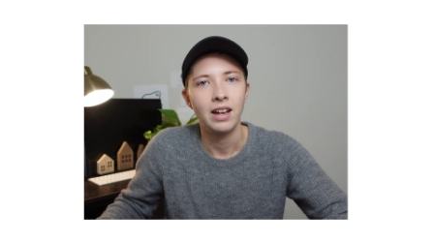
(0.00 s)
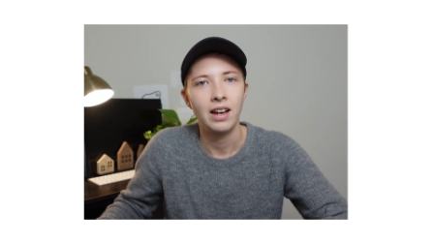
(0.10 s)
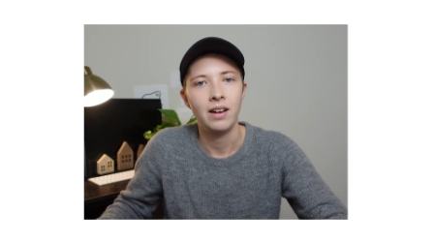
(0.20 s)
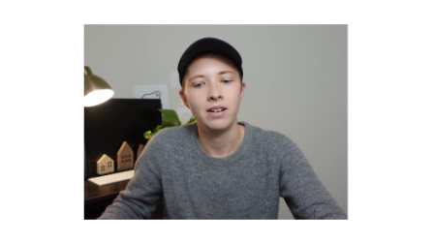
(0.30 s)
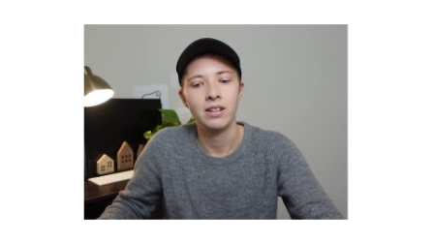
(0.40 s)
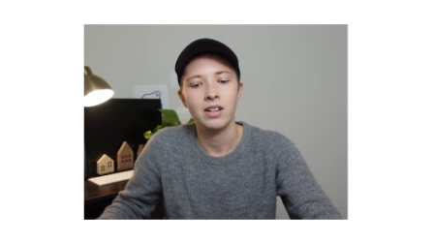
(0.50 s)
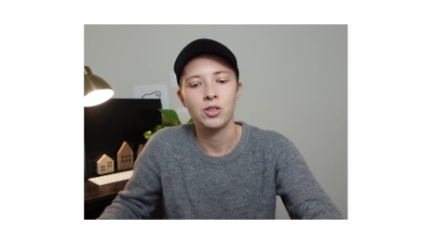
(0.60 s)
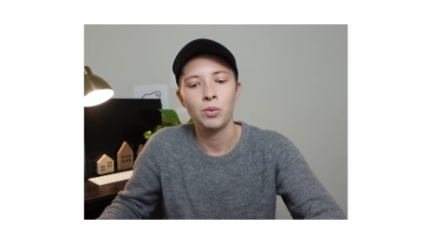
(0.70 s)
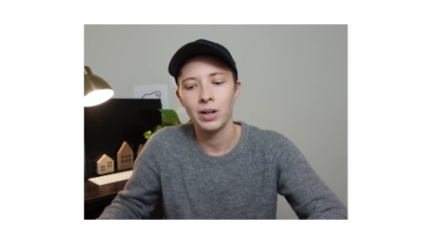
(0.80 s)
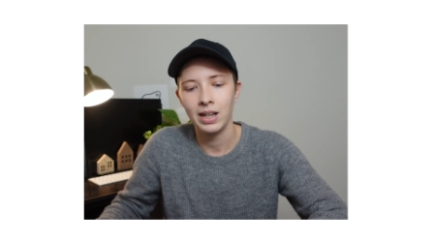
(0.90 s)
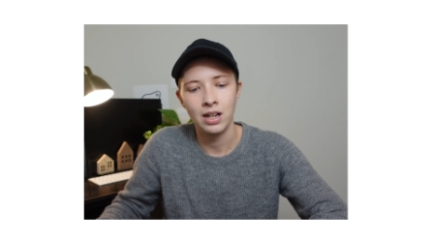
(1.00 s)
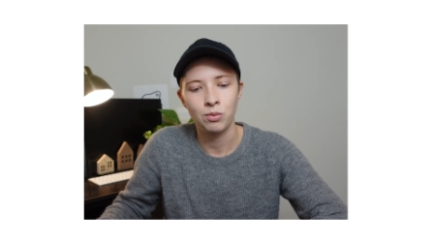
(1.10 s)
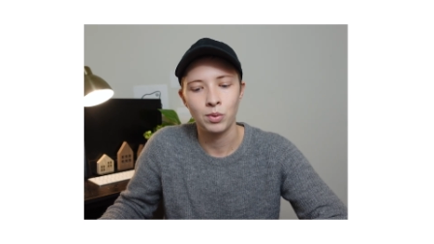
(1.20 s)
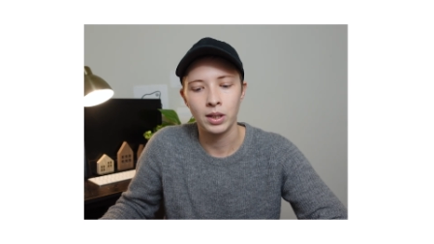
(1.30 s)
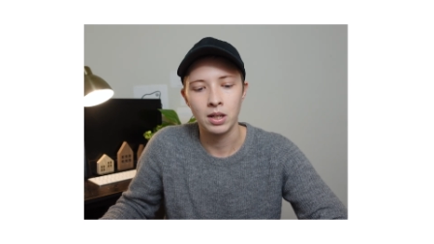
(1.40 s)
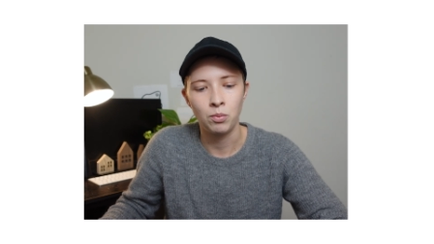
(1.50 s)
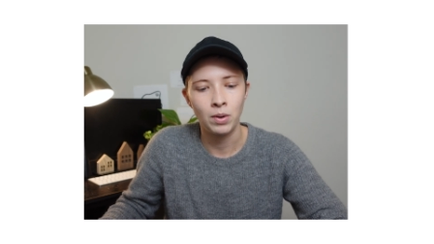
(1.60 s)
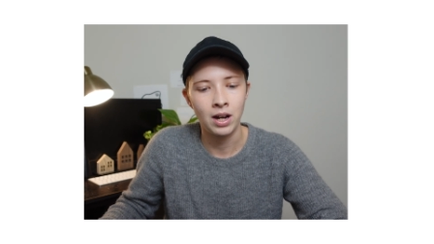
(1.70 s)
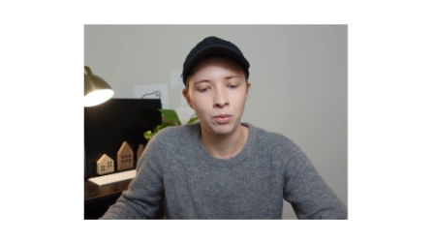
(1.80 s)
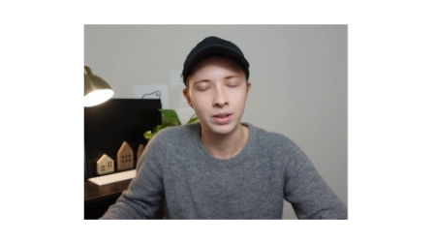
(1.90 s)
And it's working out really
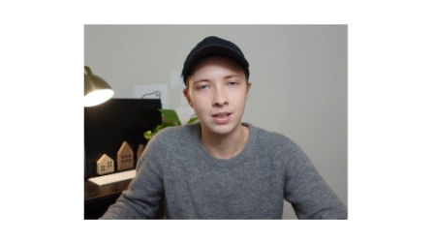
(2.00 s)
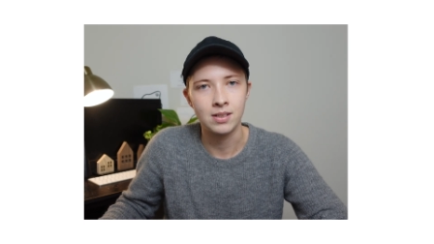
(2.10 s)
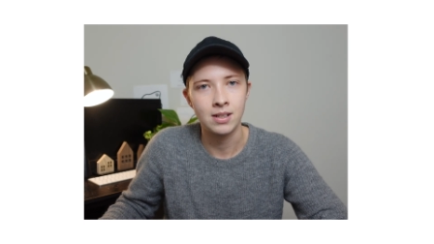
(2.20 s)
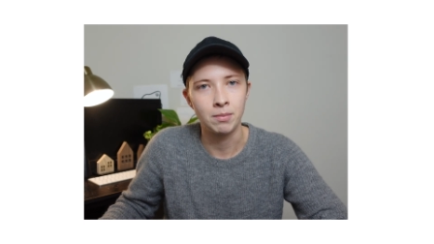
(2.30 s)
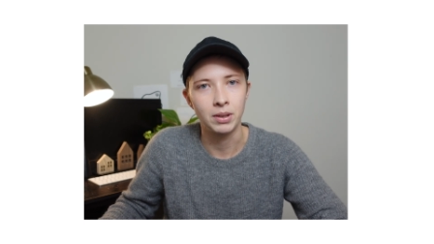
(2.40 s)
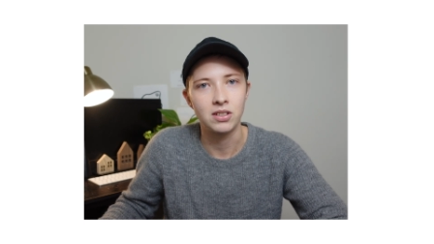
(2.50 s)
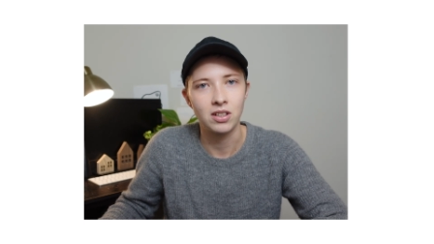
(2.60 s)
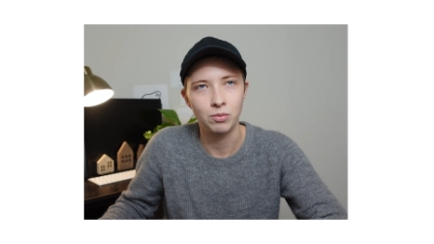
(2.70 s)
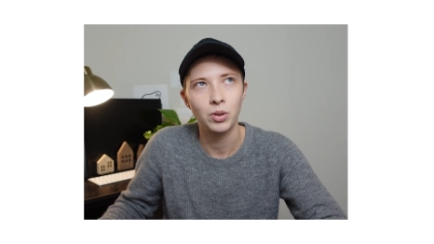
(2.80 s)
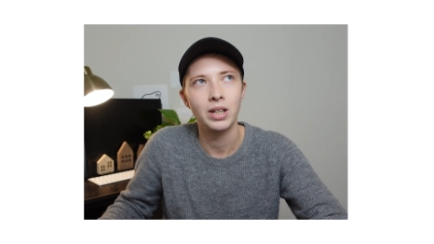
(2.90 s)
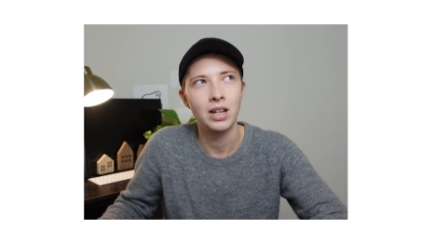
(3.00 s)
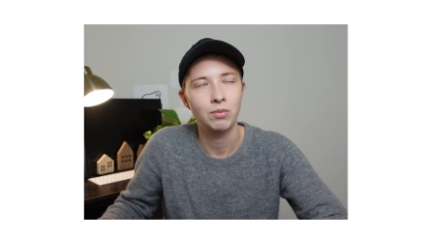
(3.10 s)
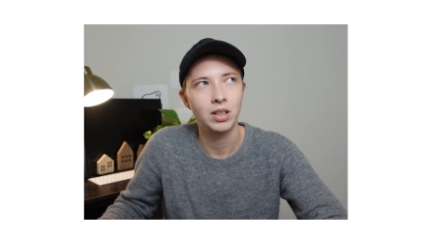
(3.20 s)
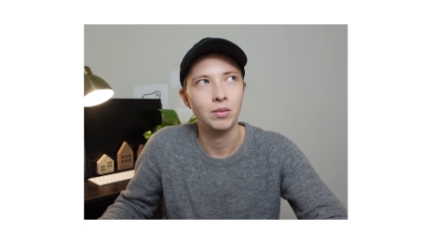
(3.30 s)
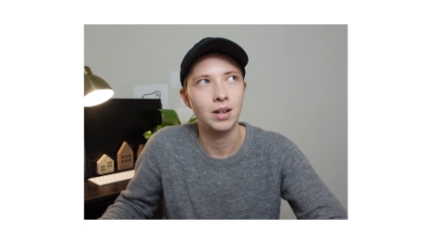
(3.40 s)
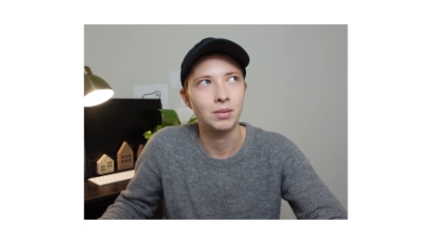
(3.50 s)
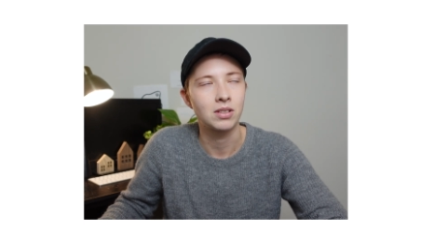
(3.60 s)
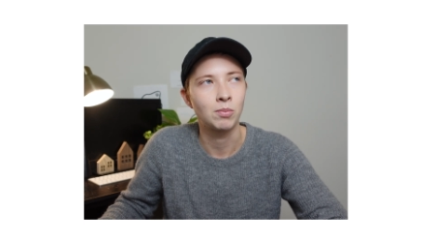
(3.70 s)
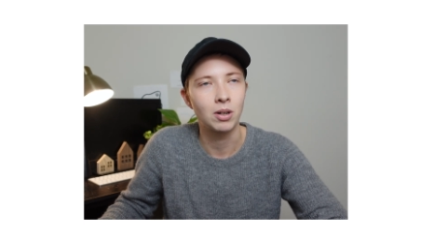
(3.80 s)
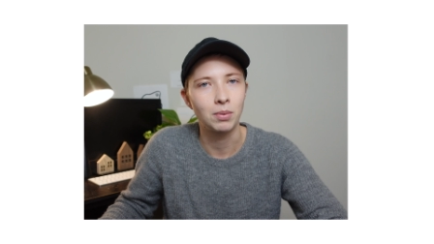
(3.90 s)
well with these templates and working out really well
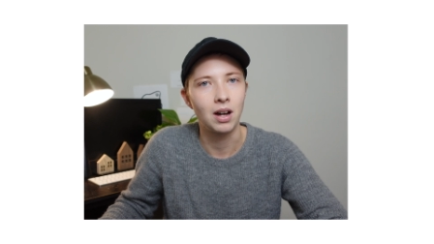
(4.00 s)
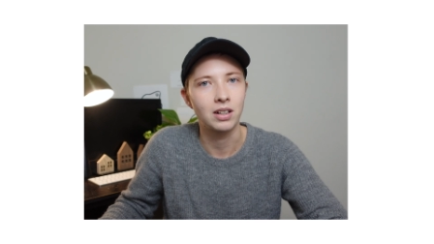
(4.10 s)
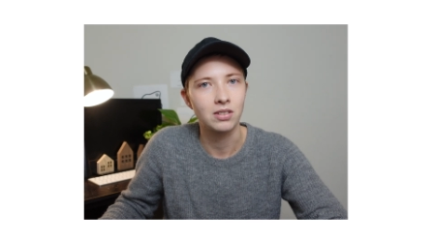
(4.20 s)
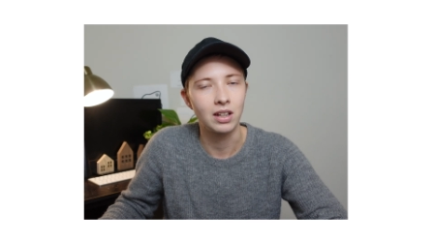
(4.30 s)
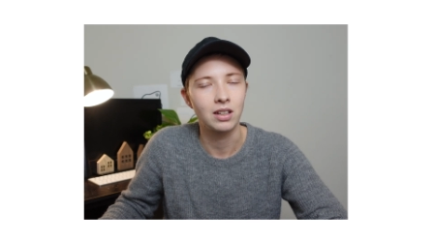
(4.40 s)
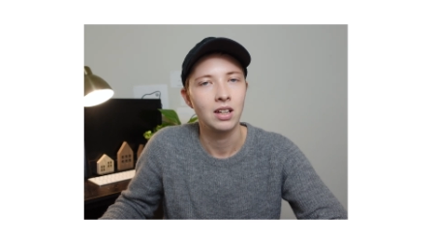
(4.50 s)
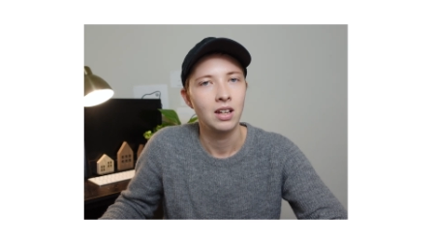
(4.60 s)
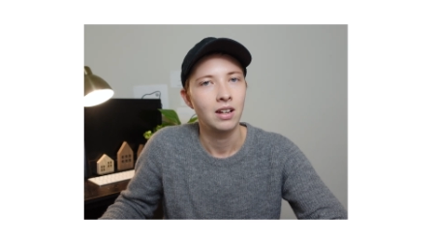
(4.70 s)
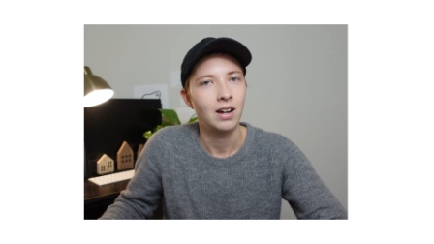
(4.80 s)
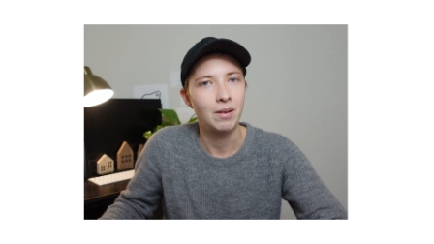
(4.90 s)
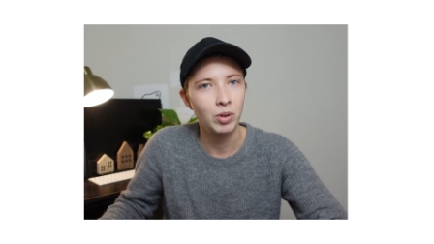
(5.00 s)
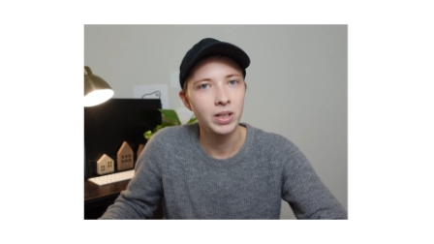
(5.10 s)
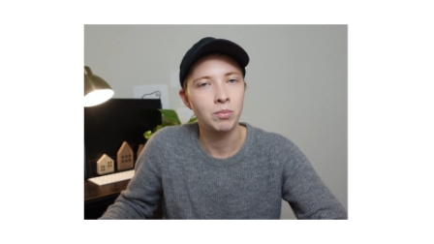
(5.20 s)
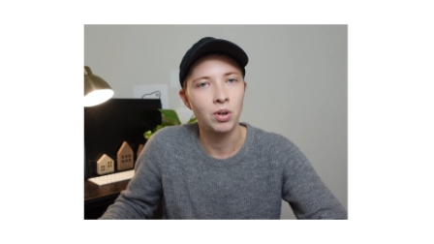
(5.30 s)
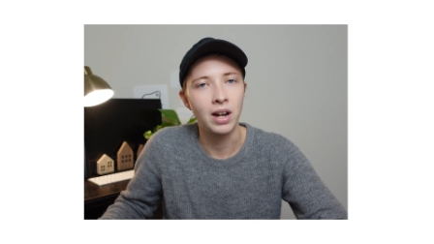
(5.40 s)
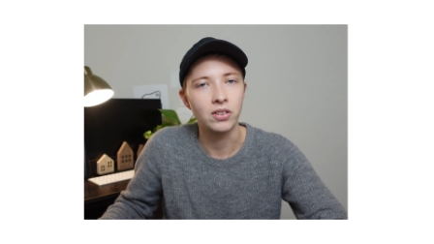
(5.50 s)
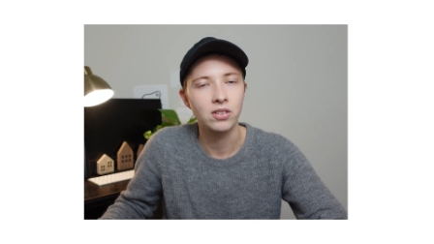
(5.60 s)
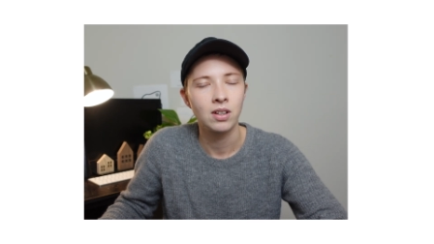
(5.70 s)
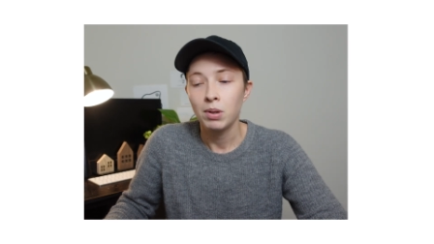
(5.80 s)
with SmartBlocks. Like, I'm really impressed.